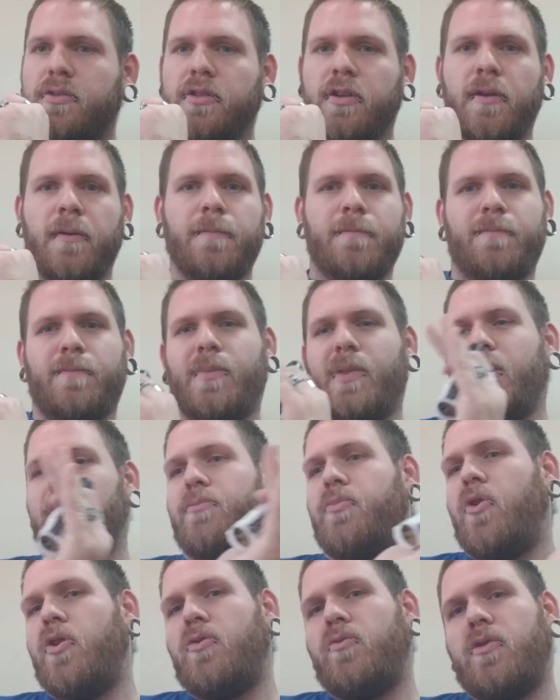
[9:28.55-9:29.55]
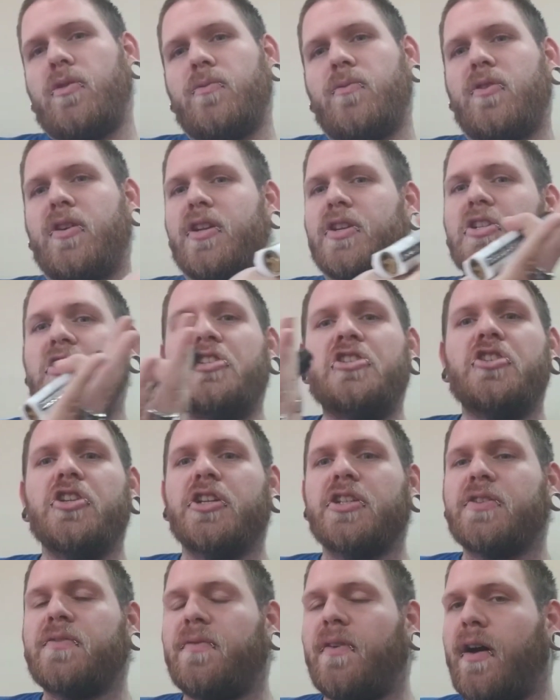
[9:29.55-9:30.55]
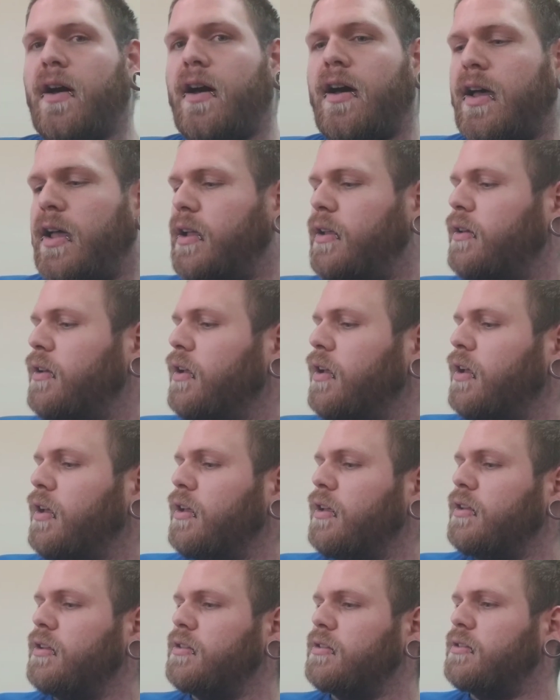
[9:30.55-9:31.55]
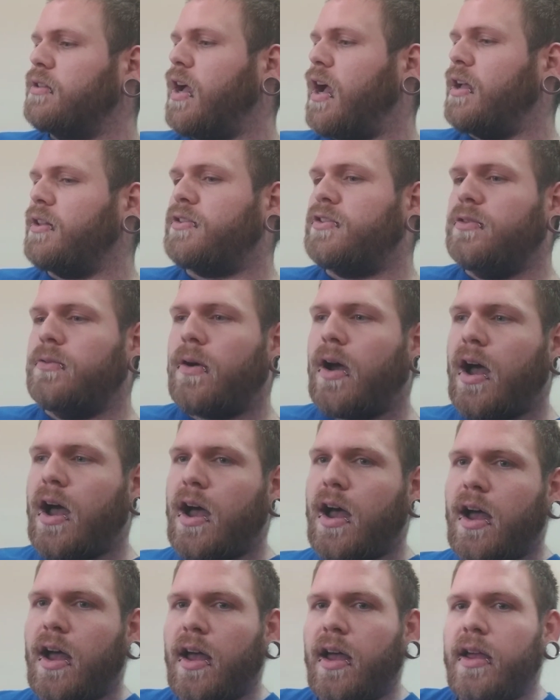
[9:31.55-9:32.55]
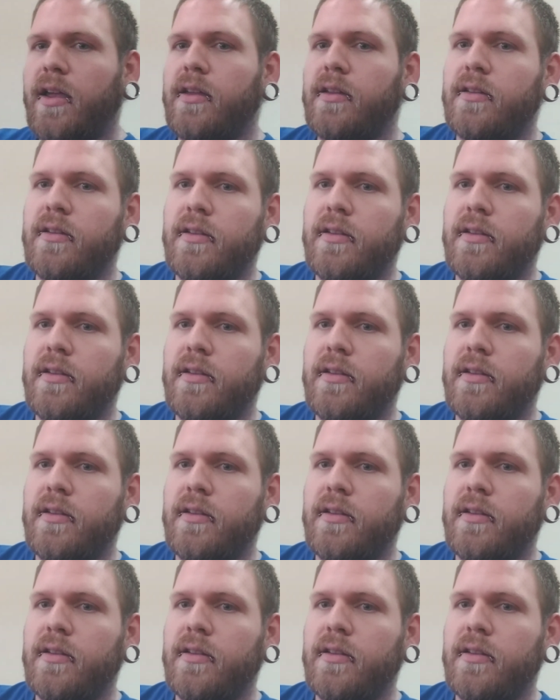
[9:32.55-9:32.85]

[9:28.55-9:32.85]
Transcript: 0.11 is just fine. It's not too high.